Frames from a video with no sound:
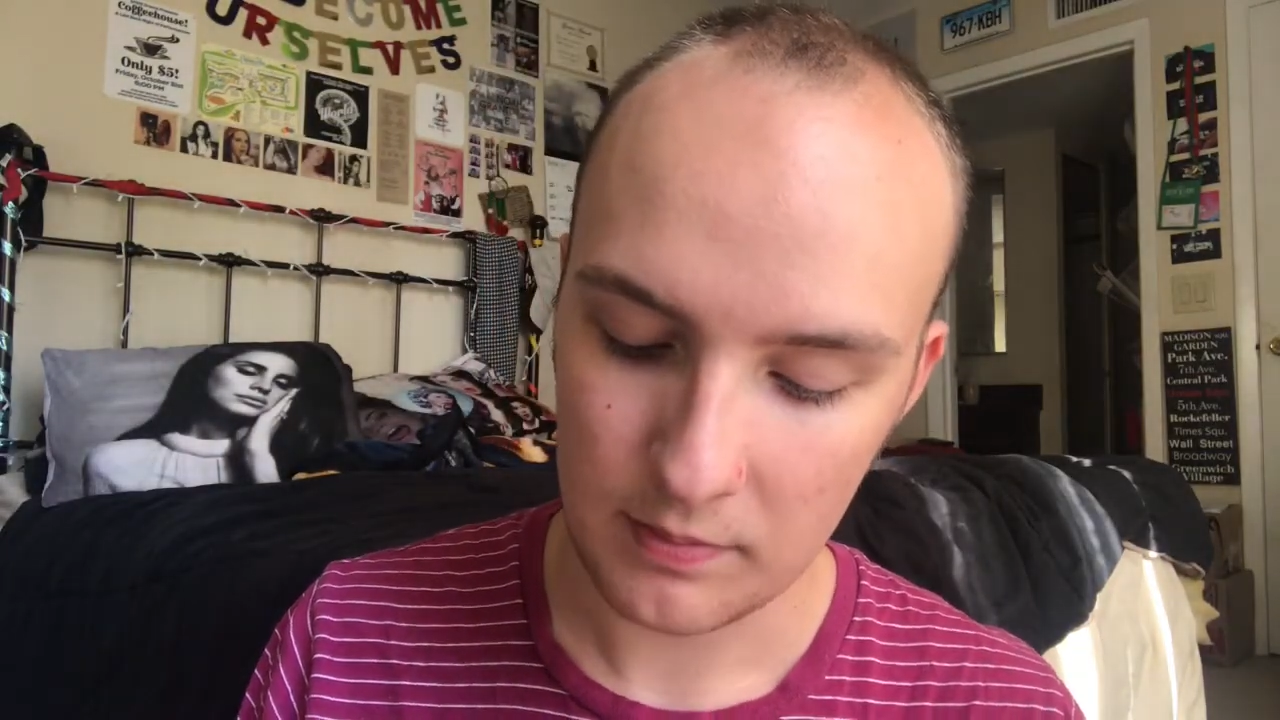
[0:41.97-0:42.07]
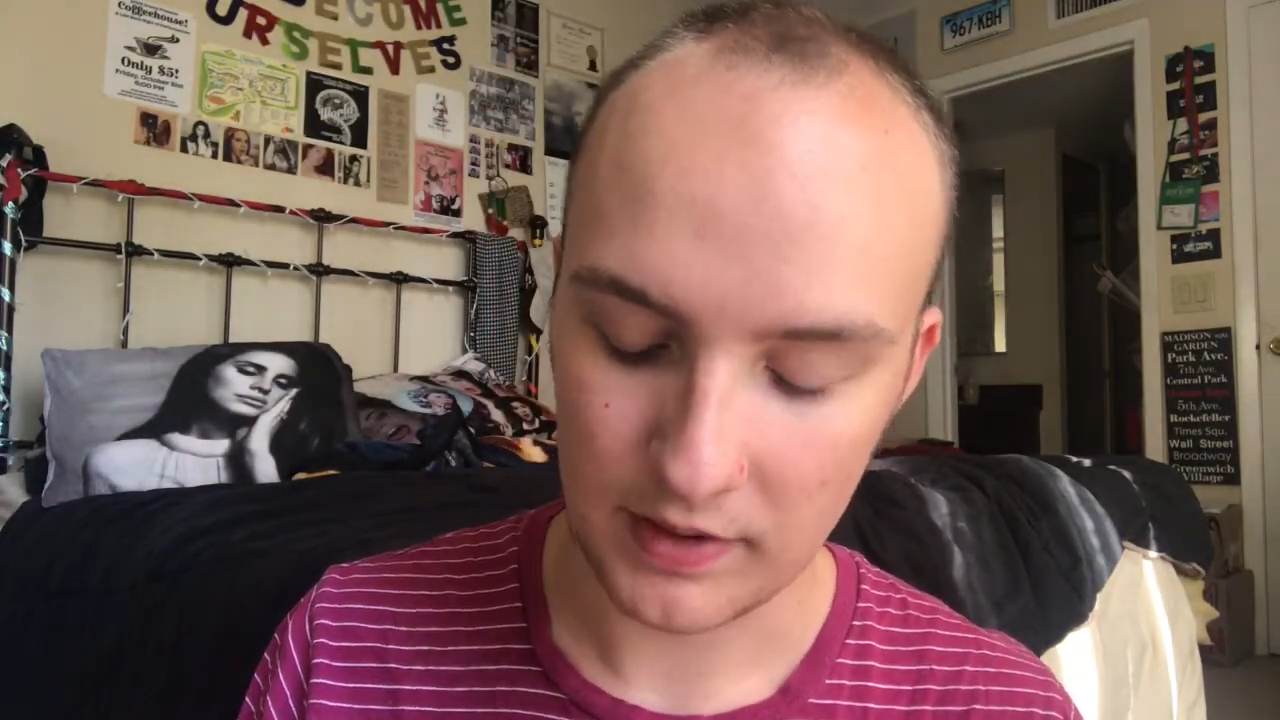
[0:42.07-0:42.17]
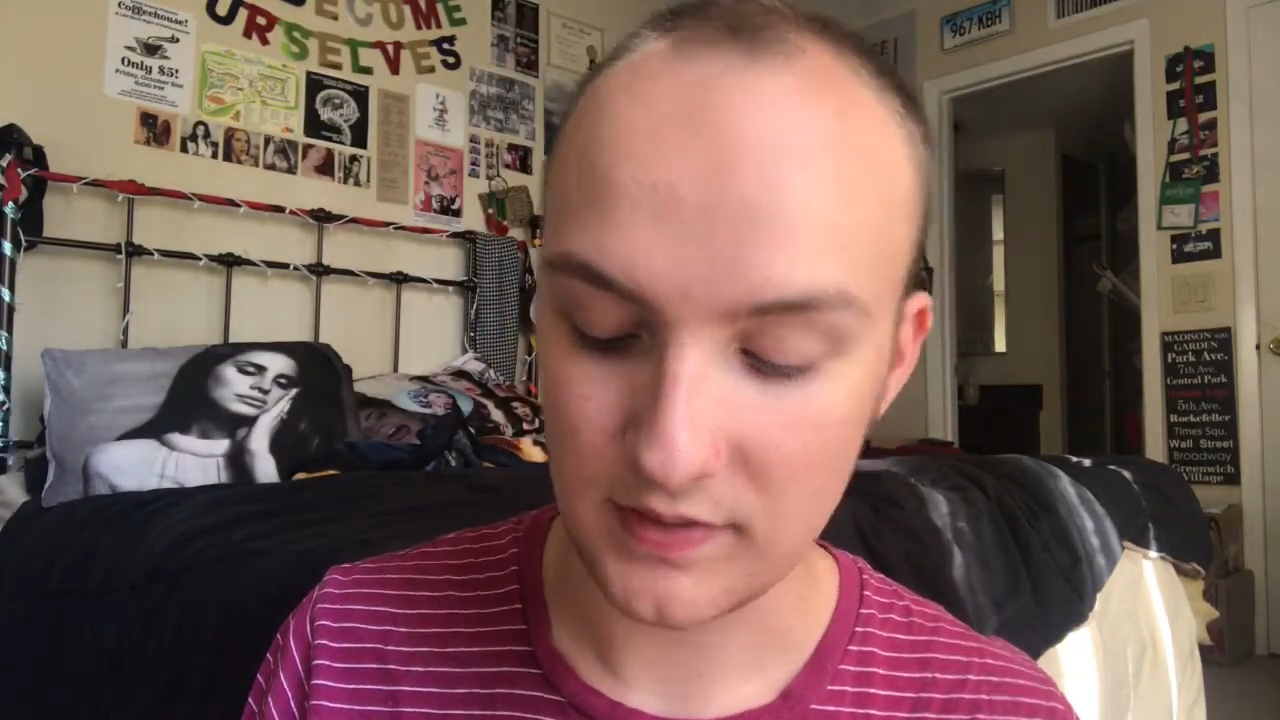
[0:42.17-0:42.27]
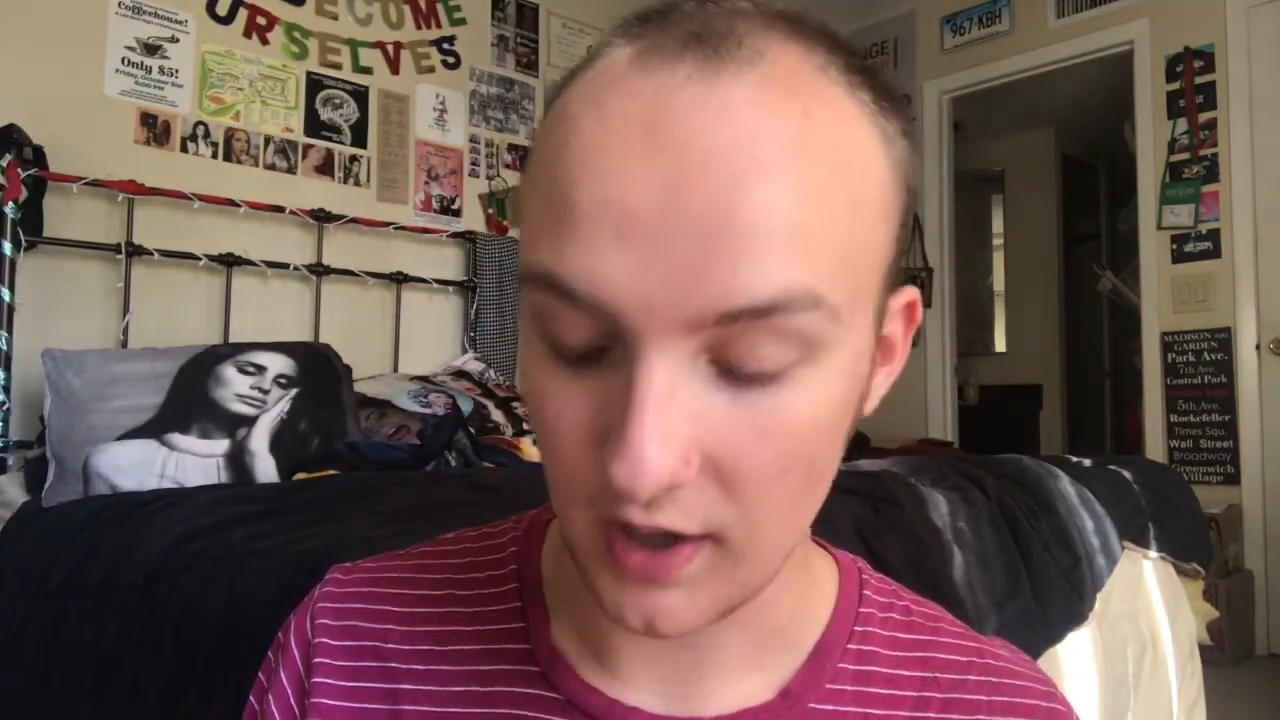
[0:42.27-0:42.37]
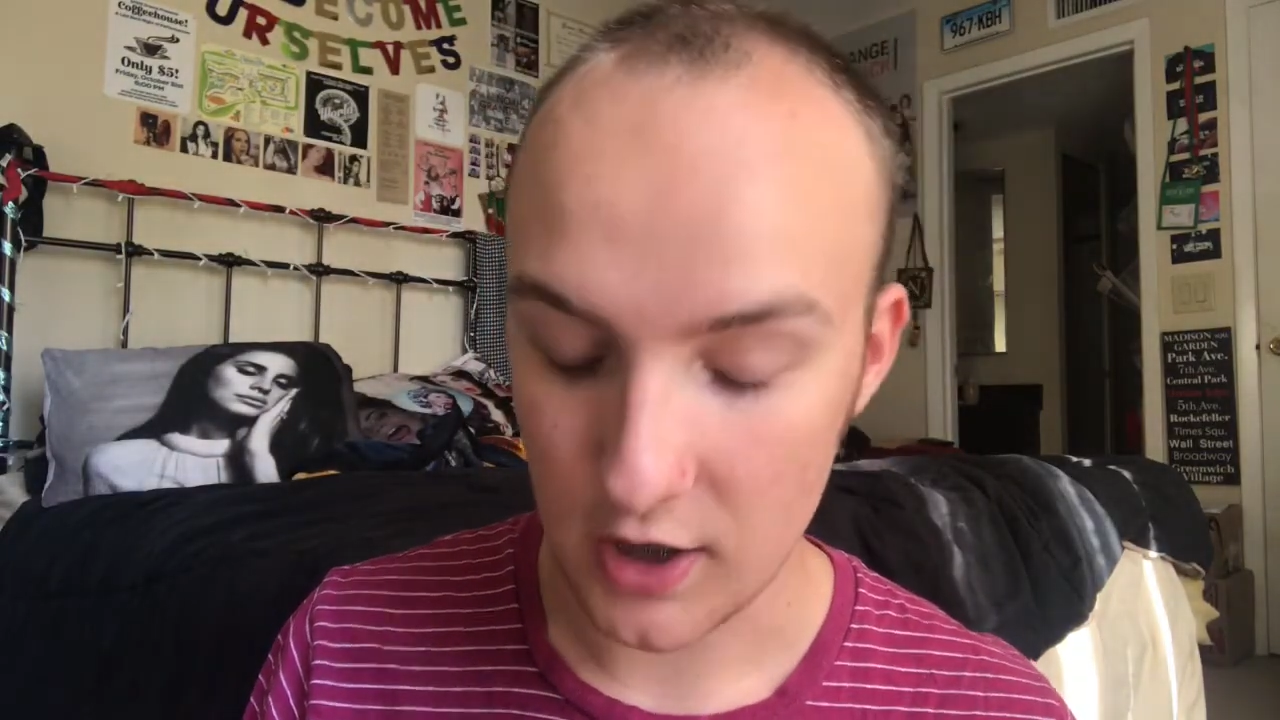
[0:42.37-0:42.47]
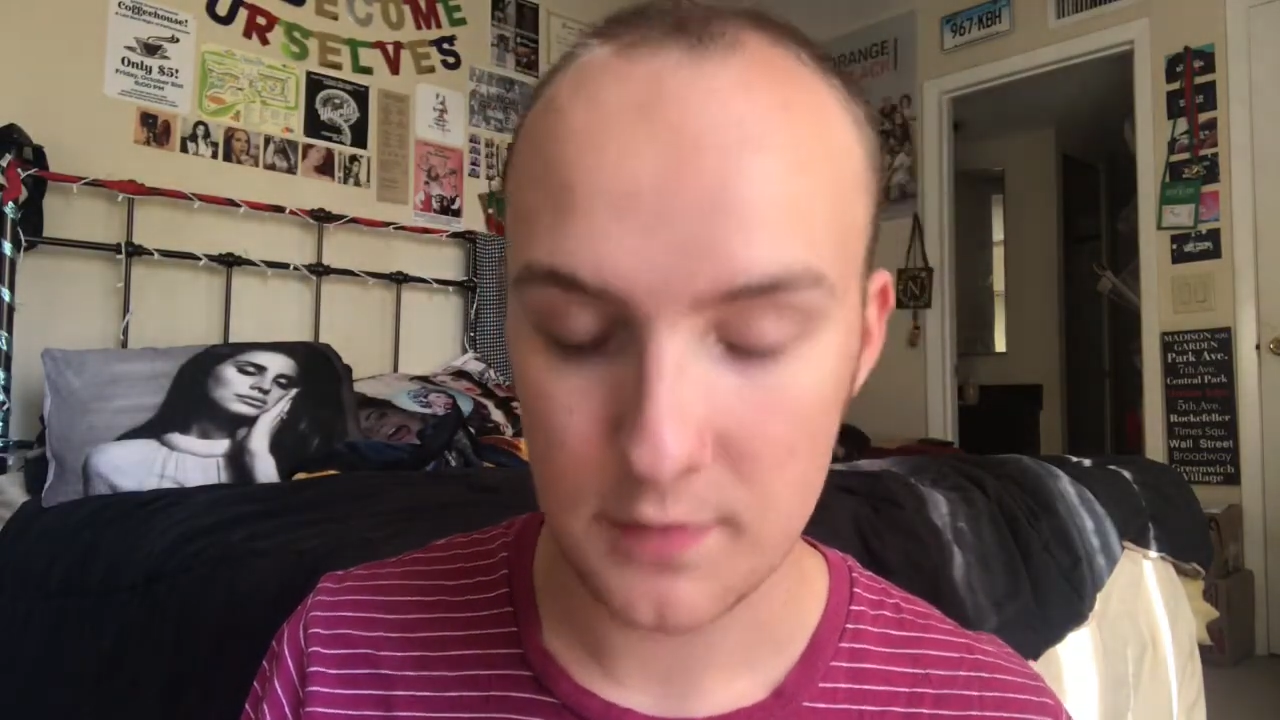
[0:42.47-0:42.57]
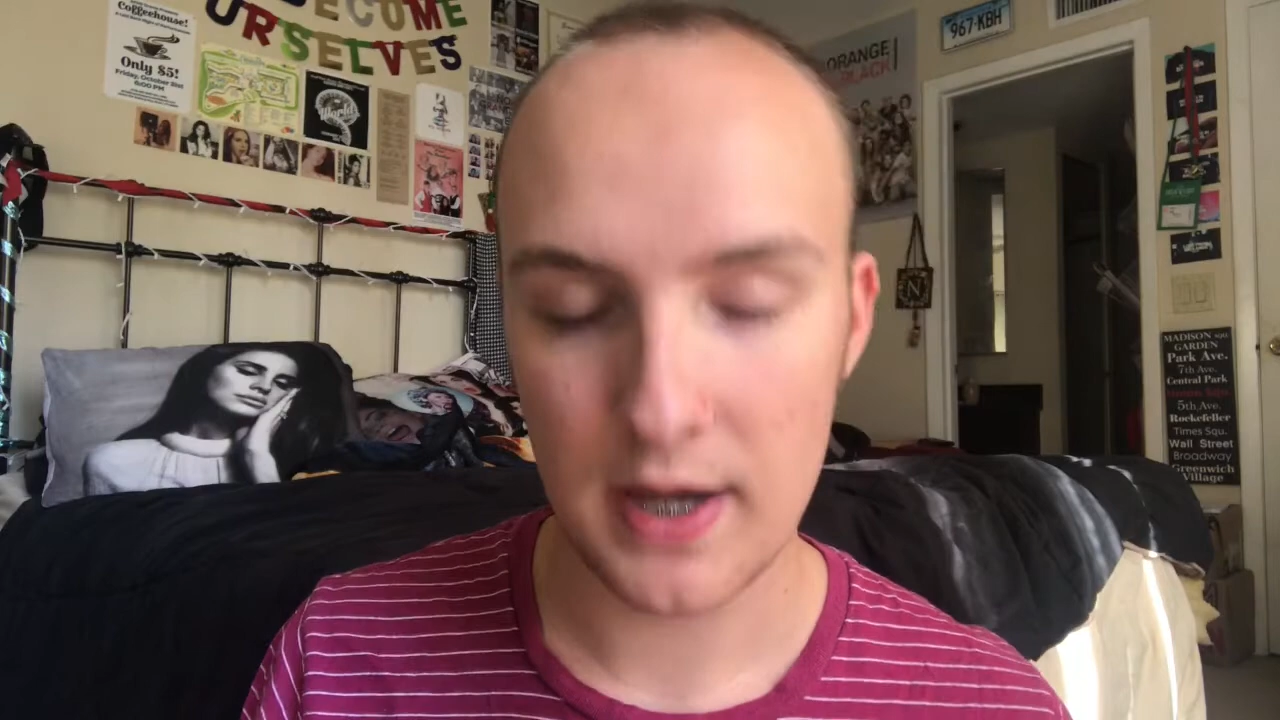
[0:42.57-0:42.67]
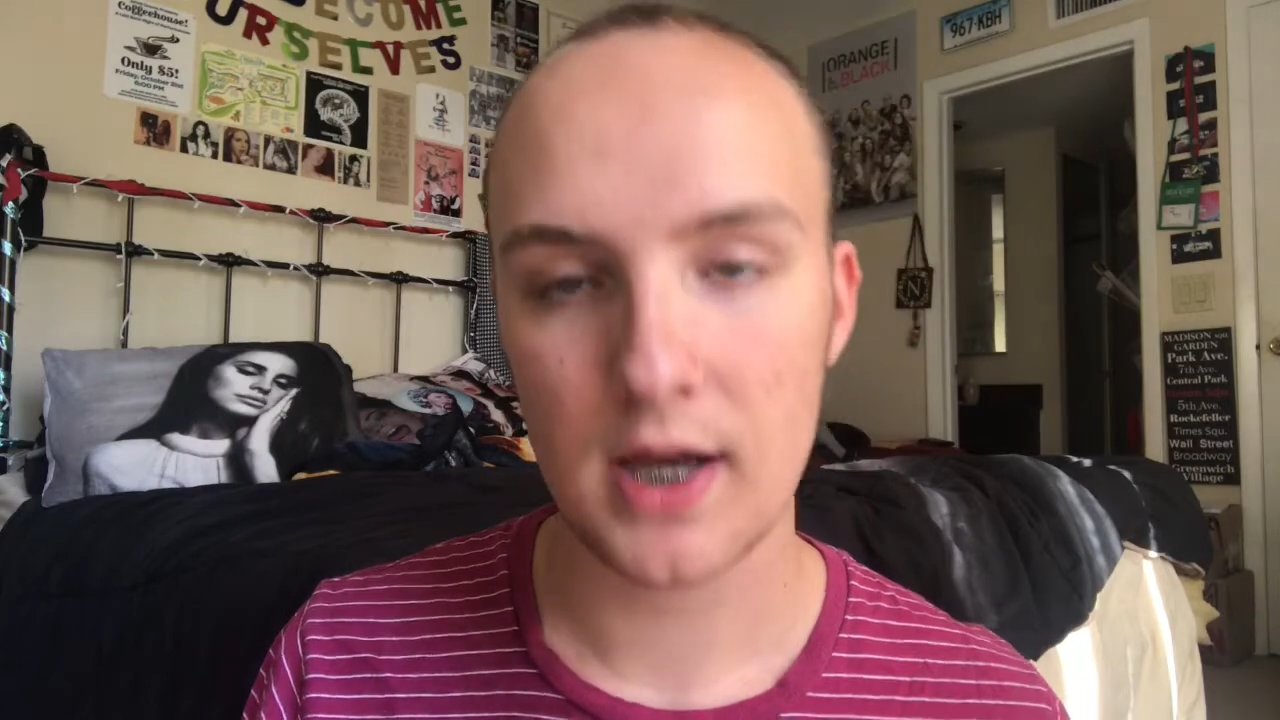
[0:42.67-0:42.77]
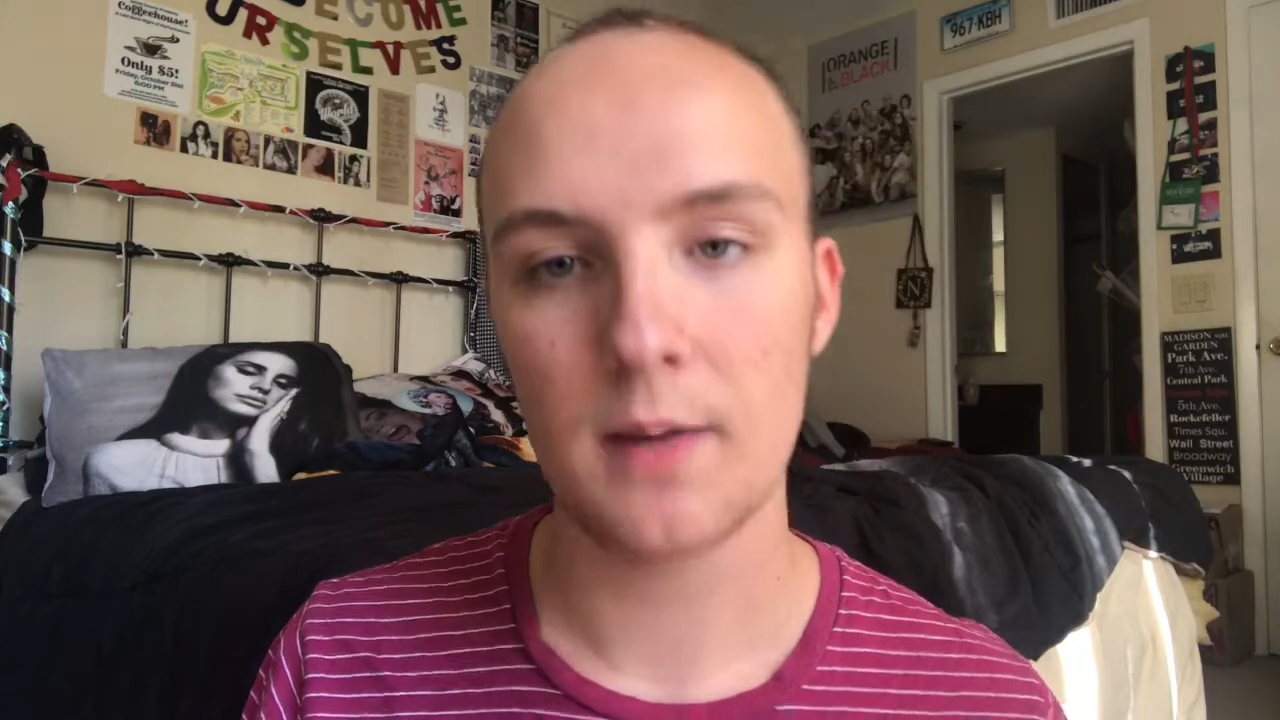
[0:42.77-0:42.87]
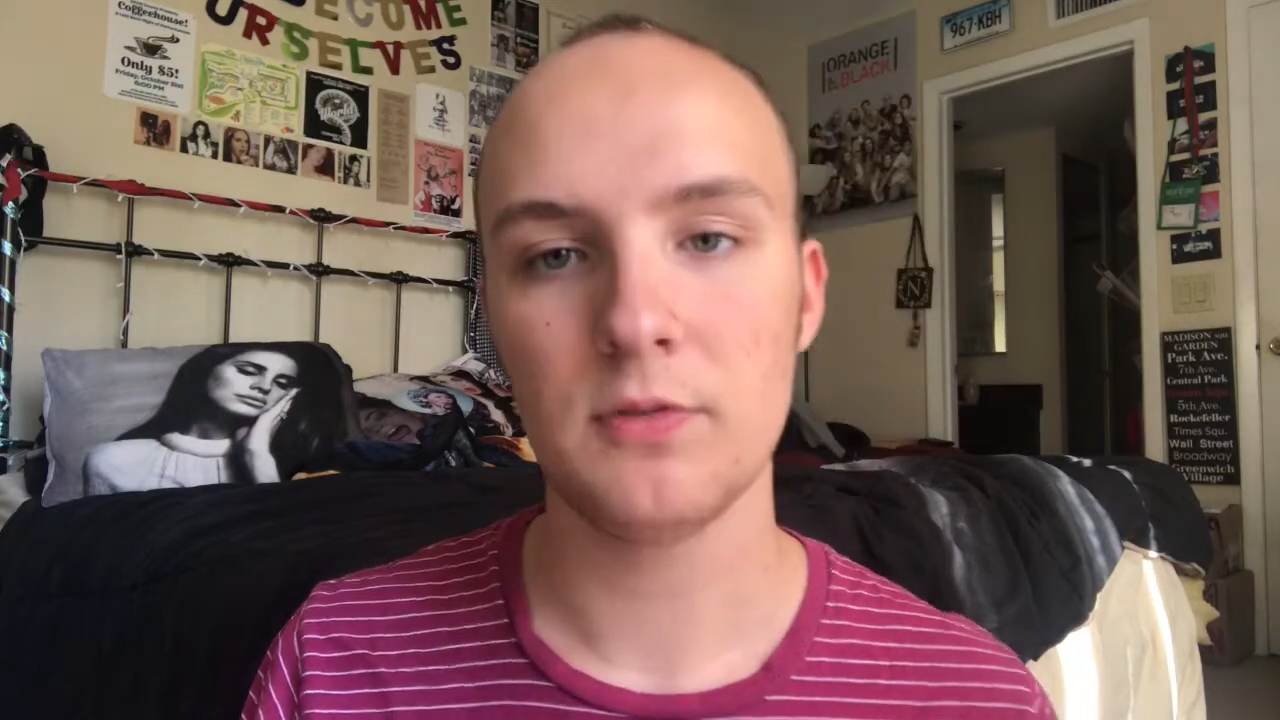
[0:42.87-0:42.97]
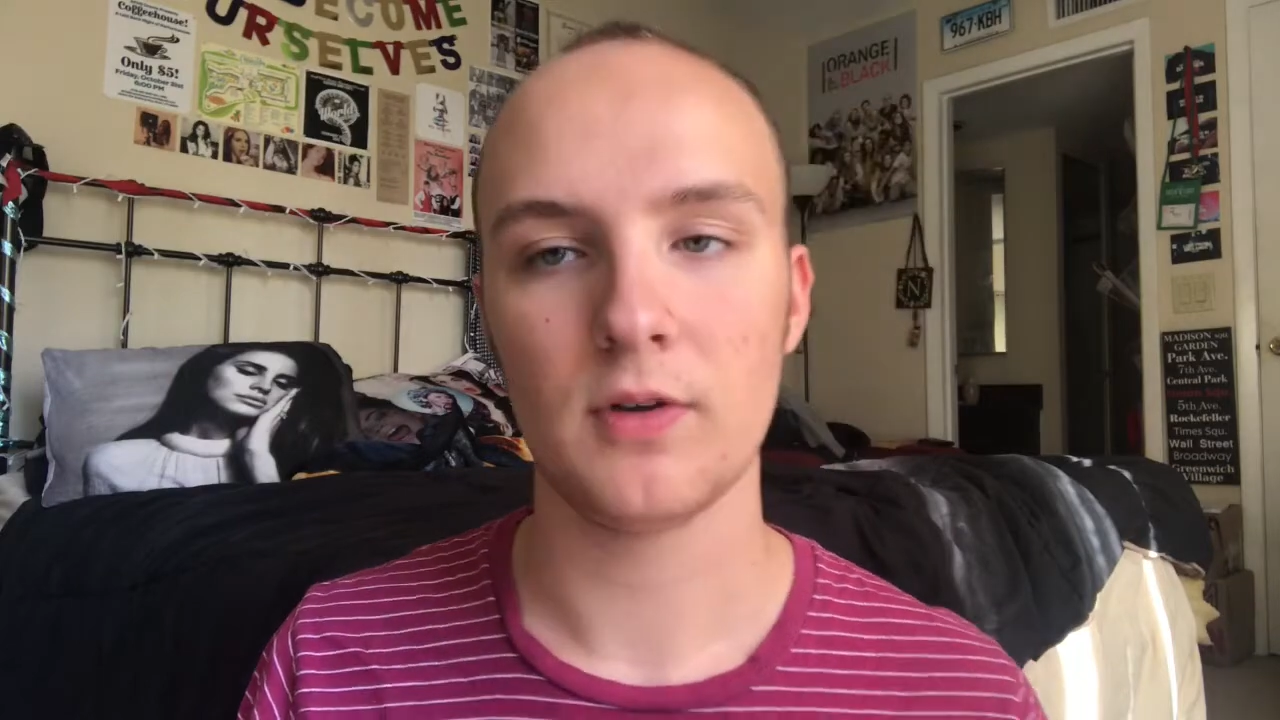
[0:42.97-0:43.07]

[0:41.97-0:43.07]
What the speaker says: my stage makeup,